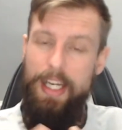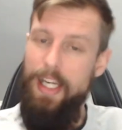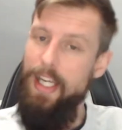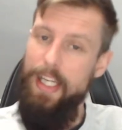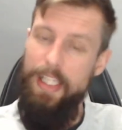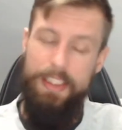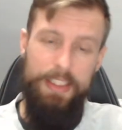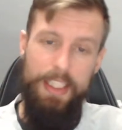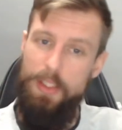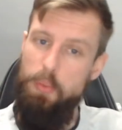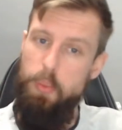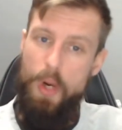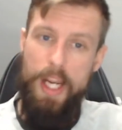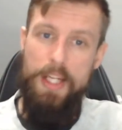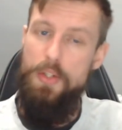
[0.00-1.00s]
it
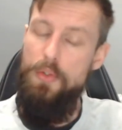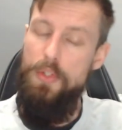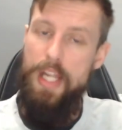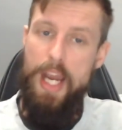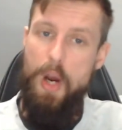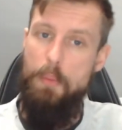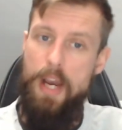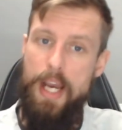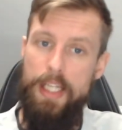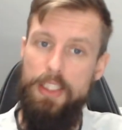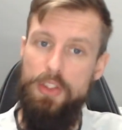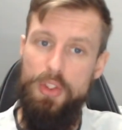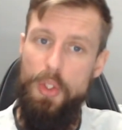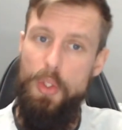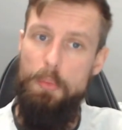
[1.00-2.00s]
just weighs you down, man.
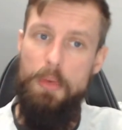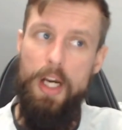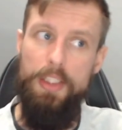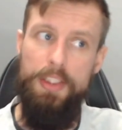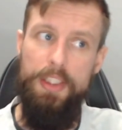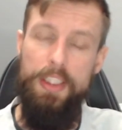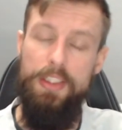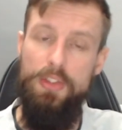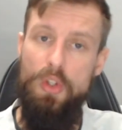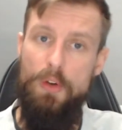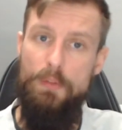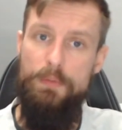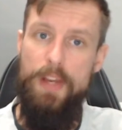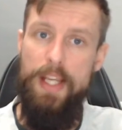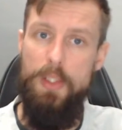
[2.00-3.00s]
It's too much, and it's
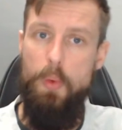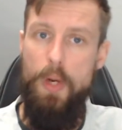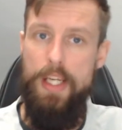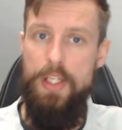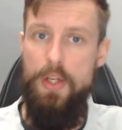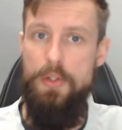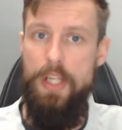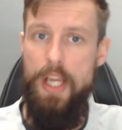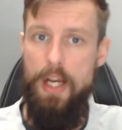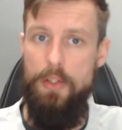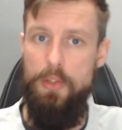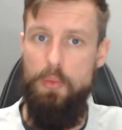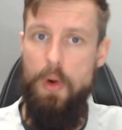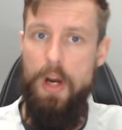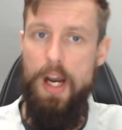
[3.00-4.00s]
not fair to weigh you
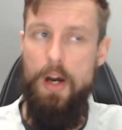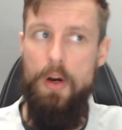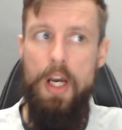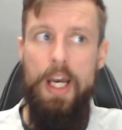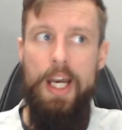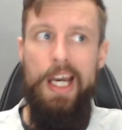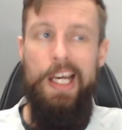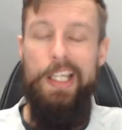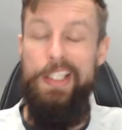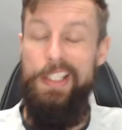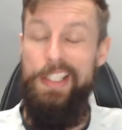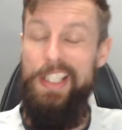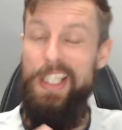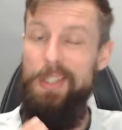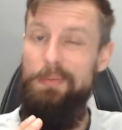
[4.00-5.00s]
down as well.
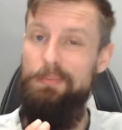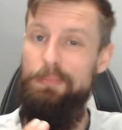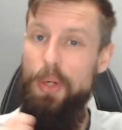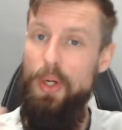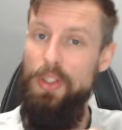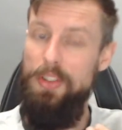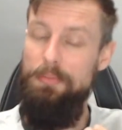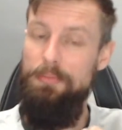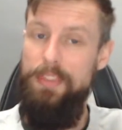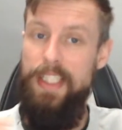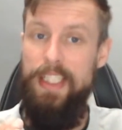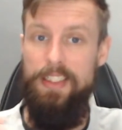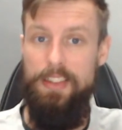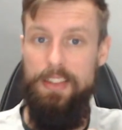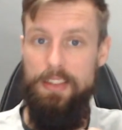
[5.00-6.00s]
Just put some
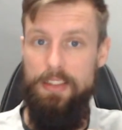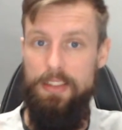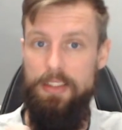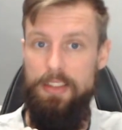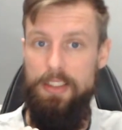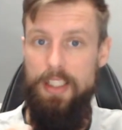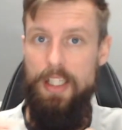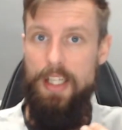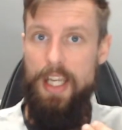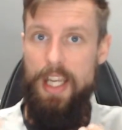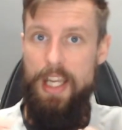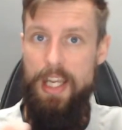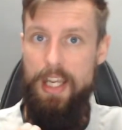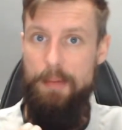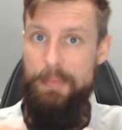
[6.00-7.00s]
distance,
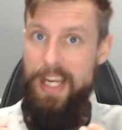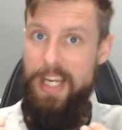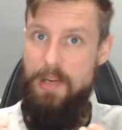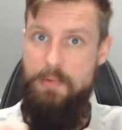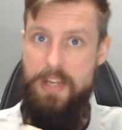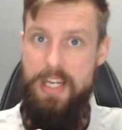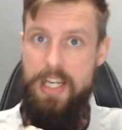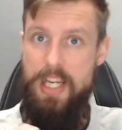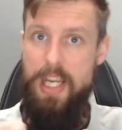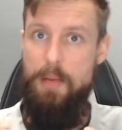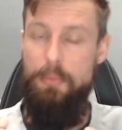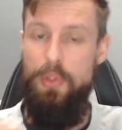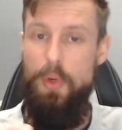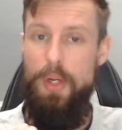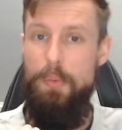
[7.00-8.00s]
maybe,
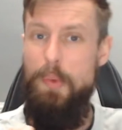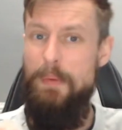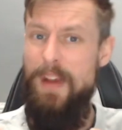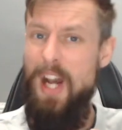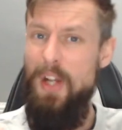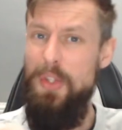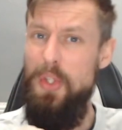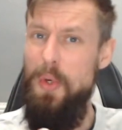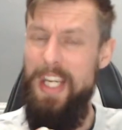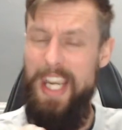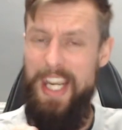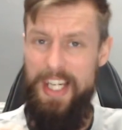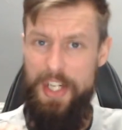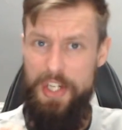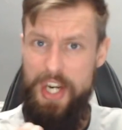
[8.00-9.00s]
in between, without doing
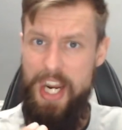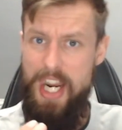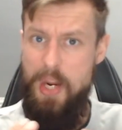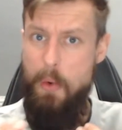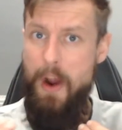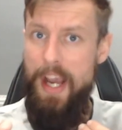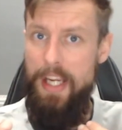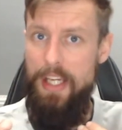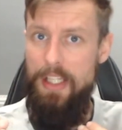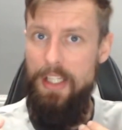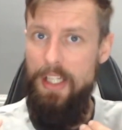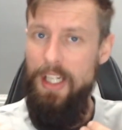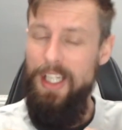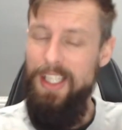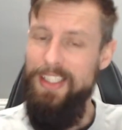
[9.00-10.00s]
it in a shitty way.
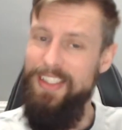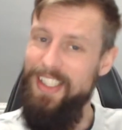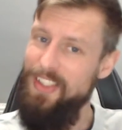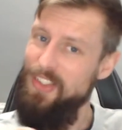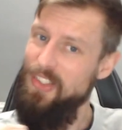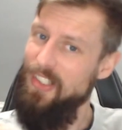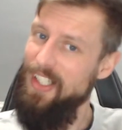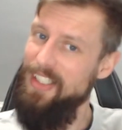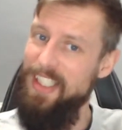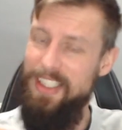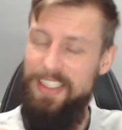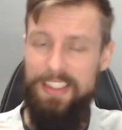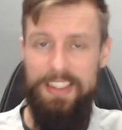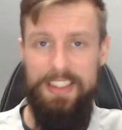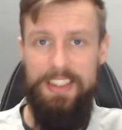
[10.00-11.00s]
Just try and
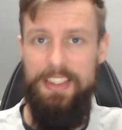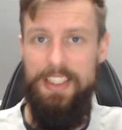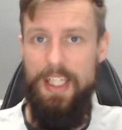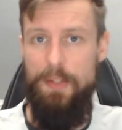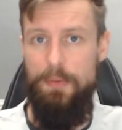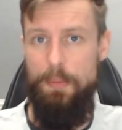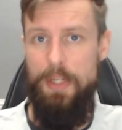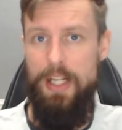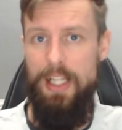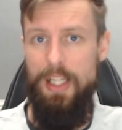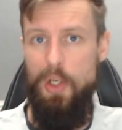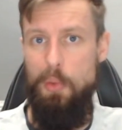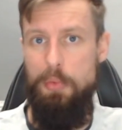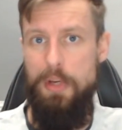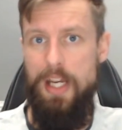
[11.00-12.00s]
distance yourself from it a
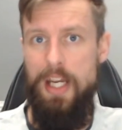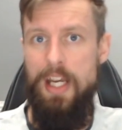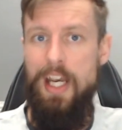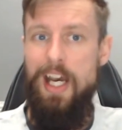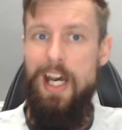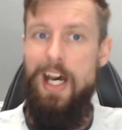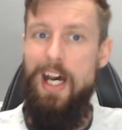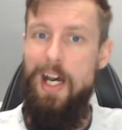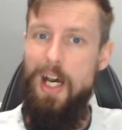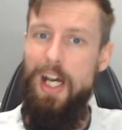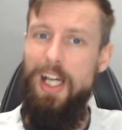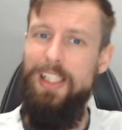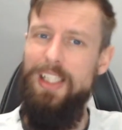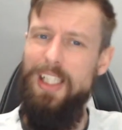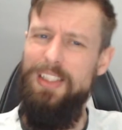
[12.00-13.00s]
little bit,
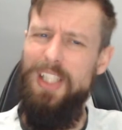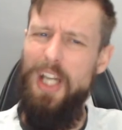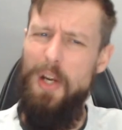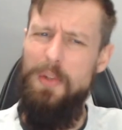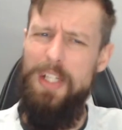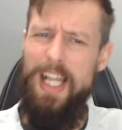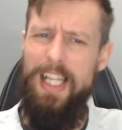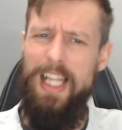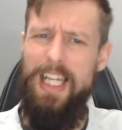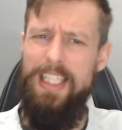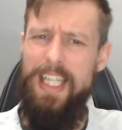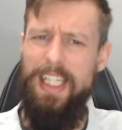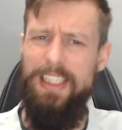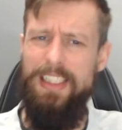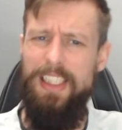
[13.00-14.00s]
and don't let that
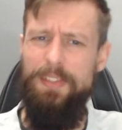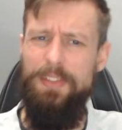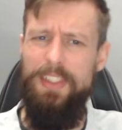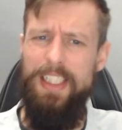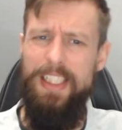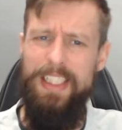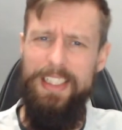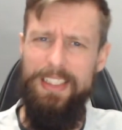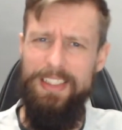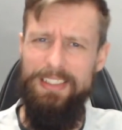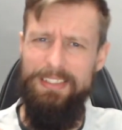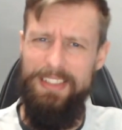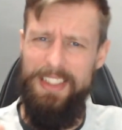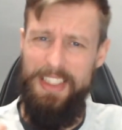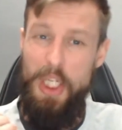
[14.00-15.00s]
negativity
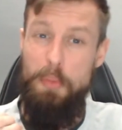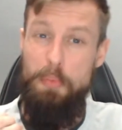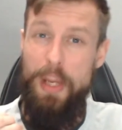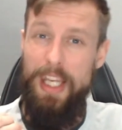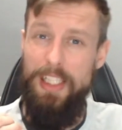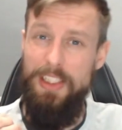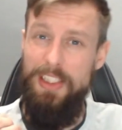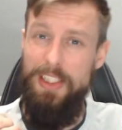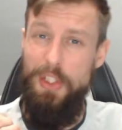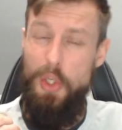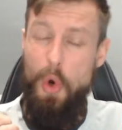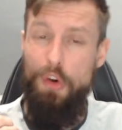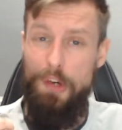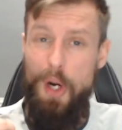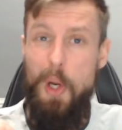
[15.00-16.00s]
seep into
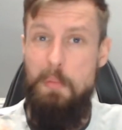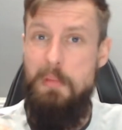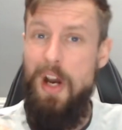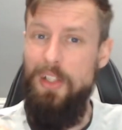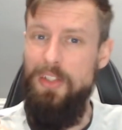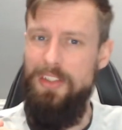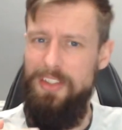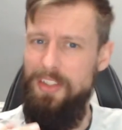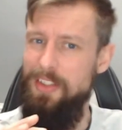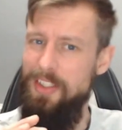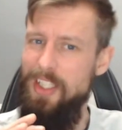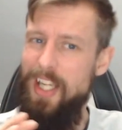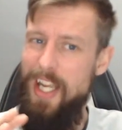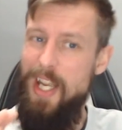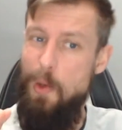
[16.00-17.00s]
your own bones,
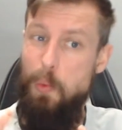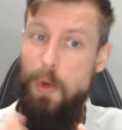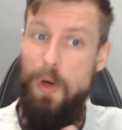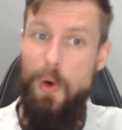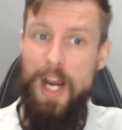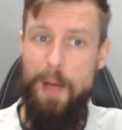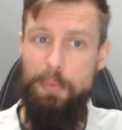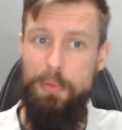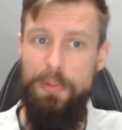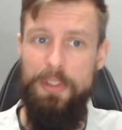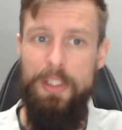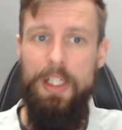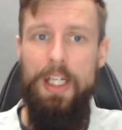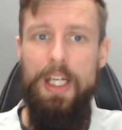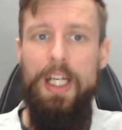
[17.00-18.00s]
because it will
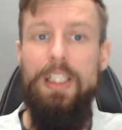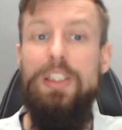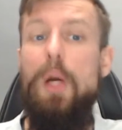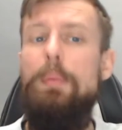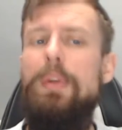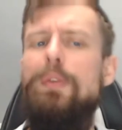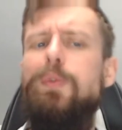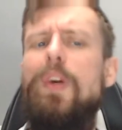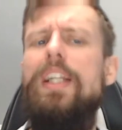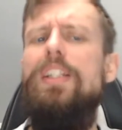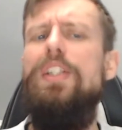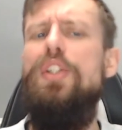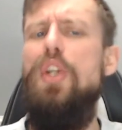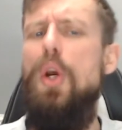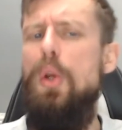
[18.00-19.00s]
happen. Don't be afraid
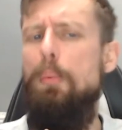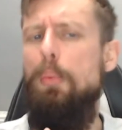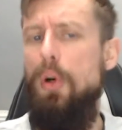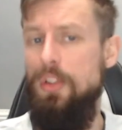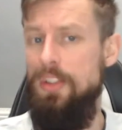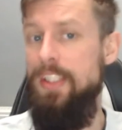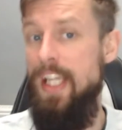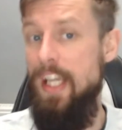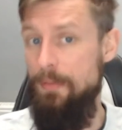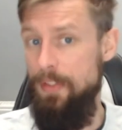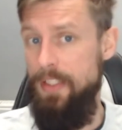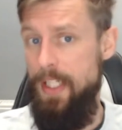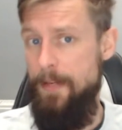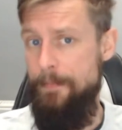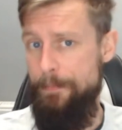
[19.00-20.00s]
to show your
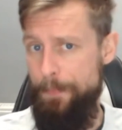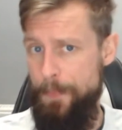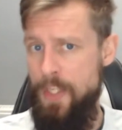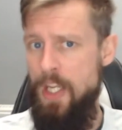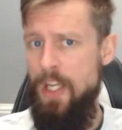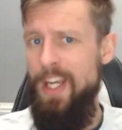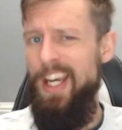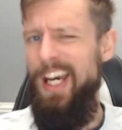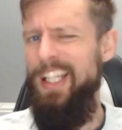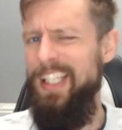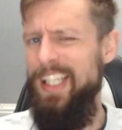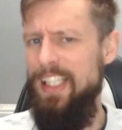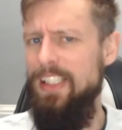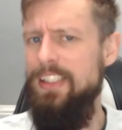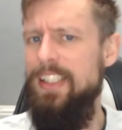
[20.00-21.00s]
positivity. At
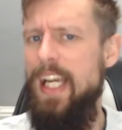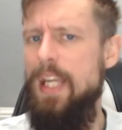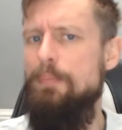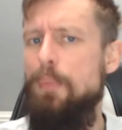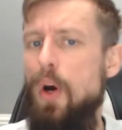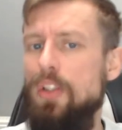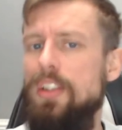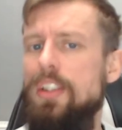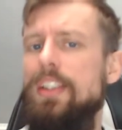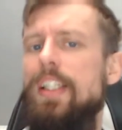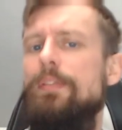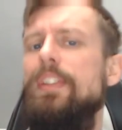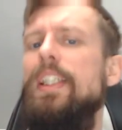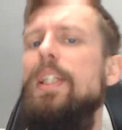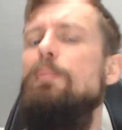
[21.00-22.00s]
the end of the day,
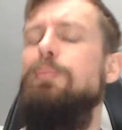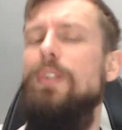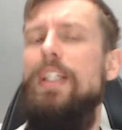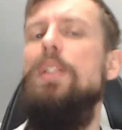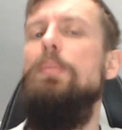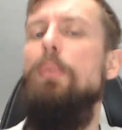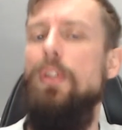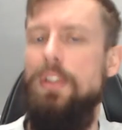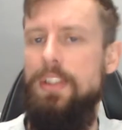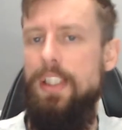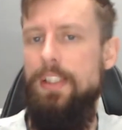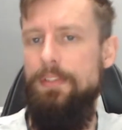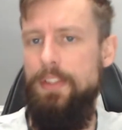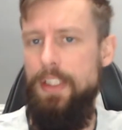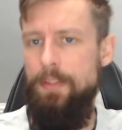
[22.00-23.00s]
positivity breeds
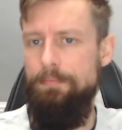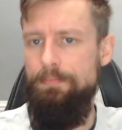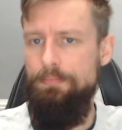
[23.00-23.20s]
positivity.